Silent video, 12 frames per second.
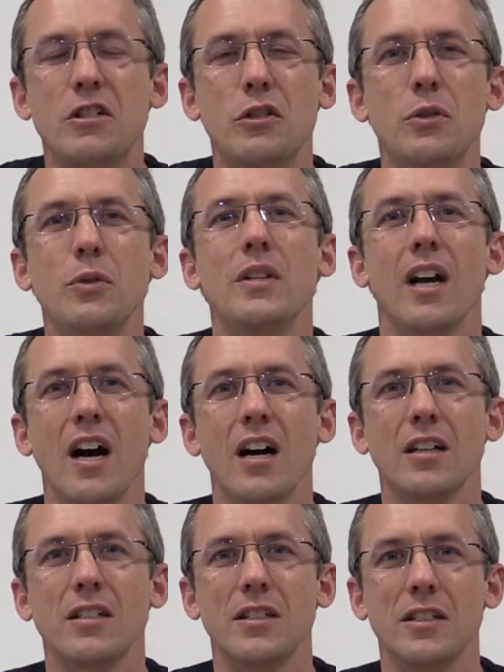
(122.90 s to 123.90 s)
too
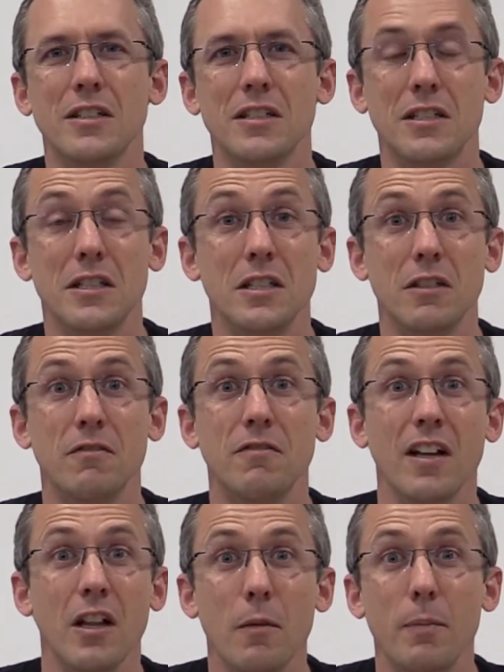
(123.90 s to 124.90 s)
young to
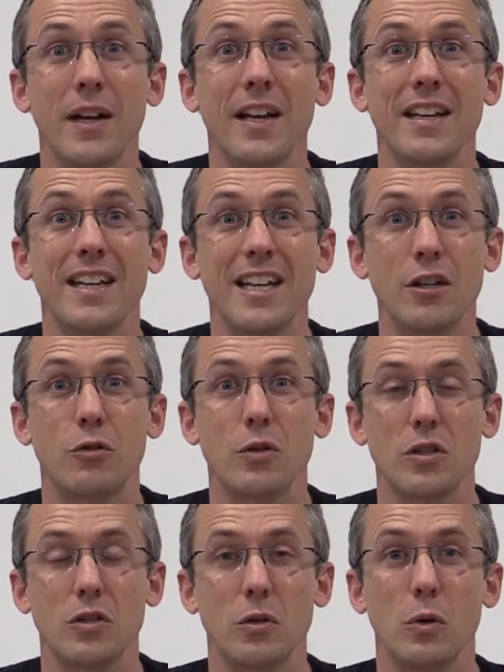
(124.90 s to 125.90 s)
develop an
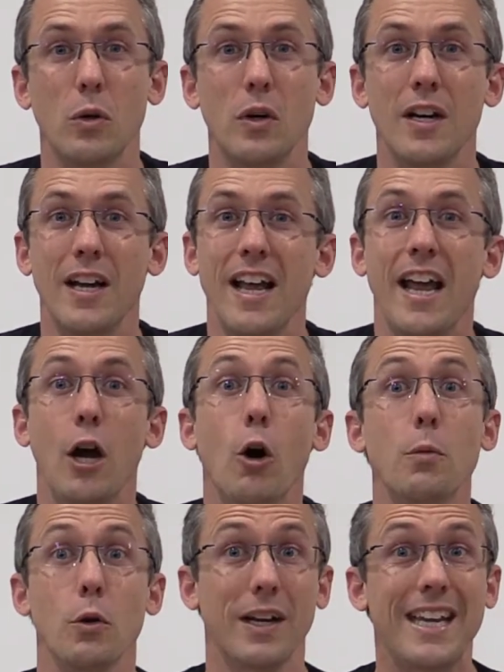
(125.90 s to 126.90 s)
interest, or
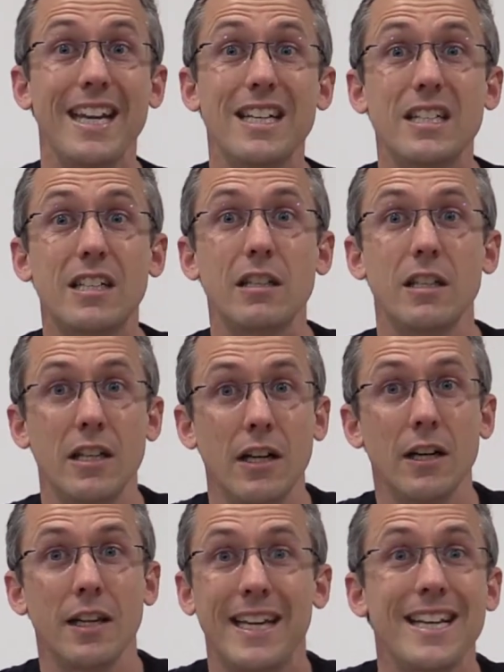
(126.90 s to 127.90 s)
help your kids. You
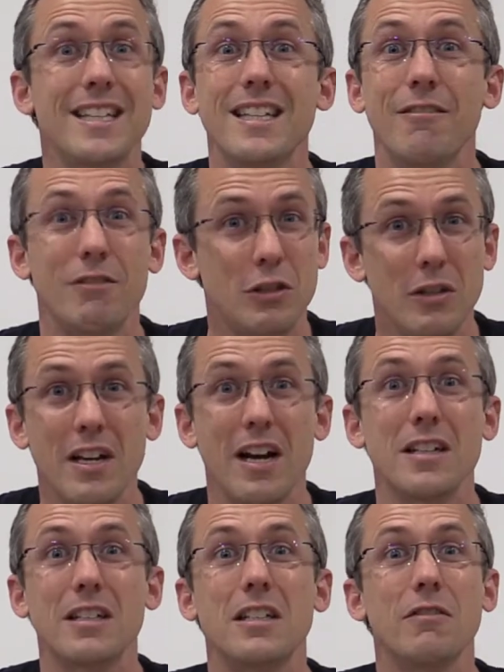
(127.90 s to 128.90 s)
know, the kids are never too
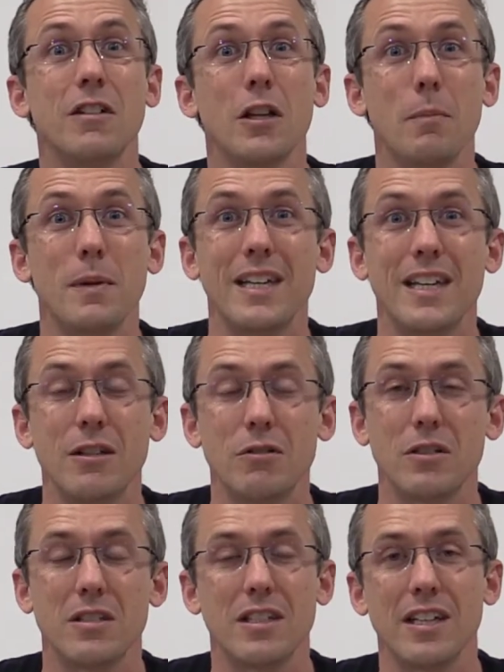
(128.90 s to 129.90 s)
young to develop an
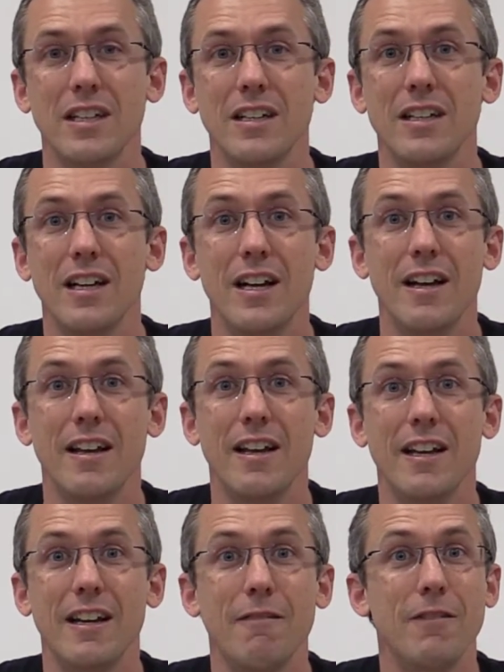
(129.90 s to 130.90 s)
interest in
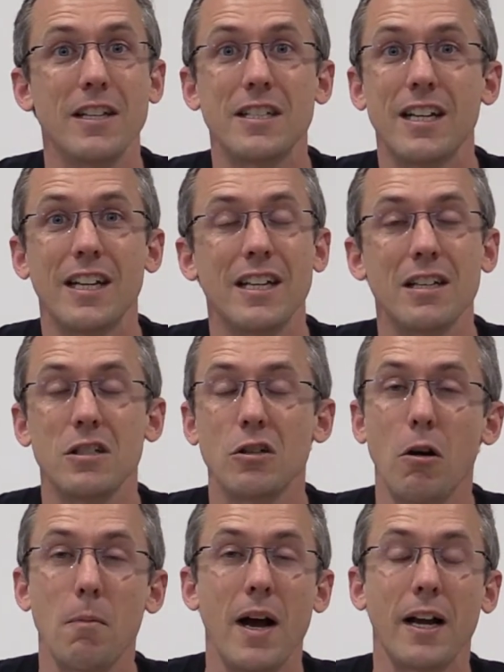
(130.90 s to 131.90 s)
investing in the
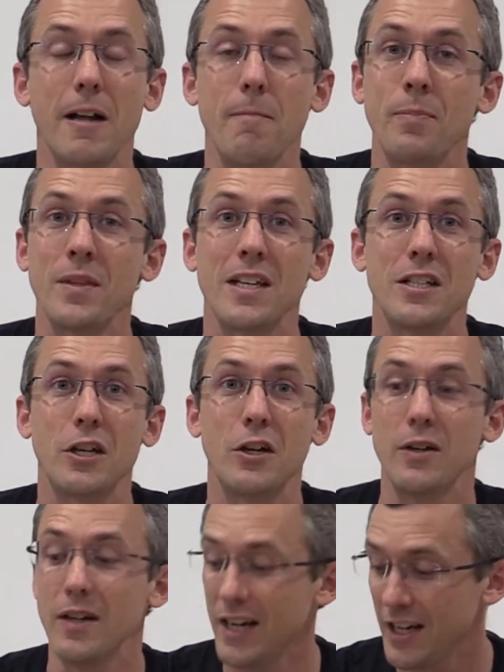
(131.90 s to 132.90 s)
stock market. So
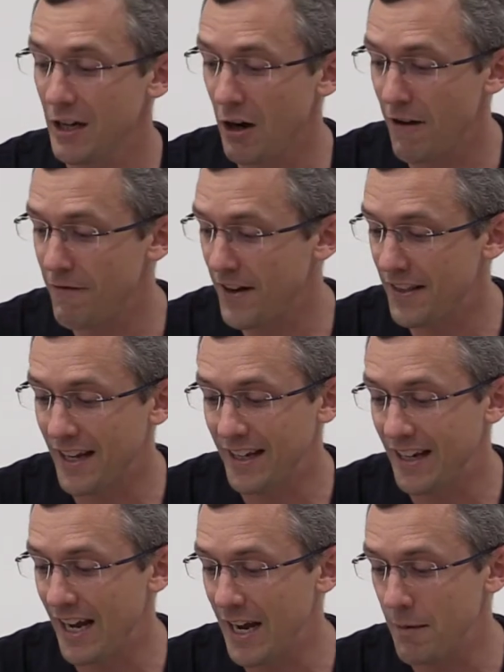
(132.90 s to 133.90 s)
you know, I found that
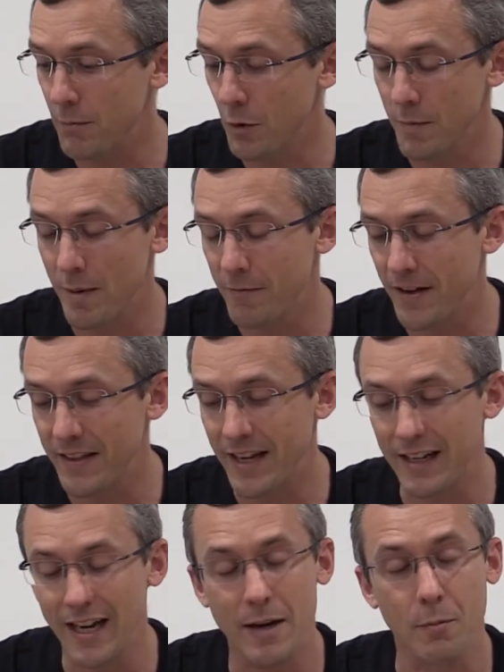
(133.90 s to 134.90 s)
game, or mum found
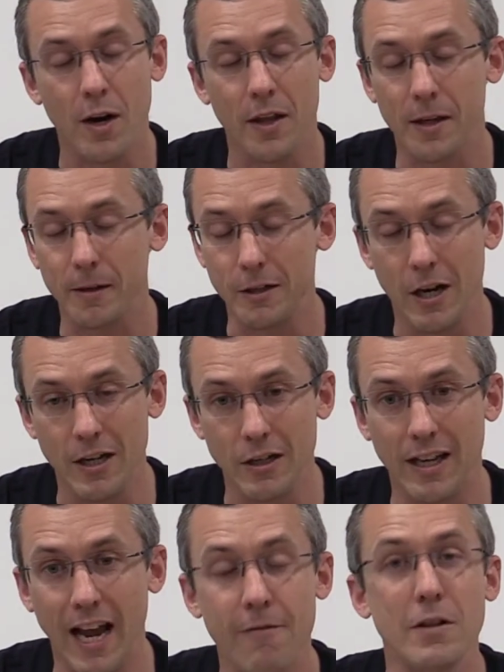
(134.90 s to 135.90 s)
that game rather, and
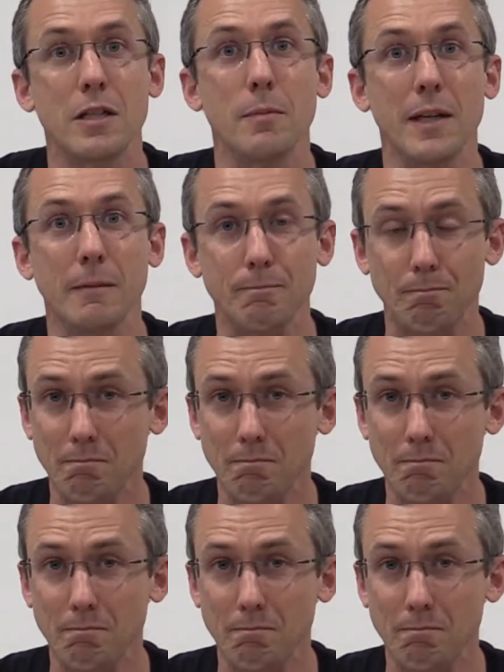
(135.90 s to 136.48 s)
gave it to me.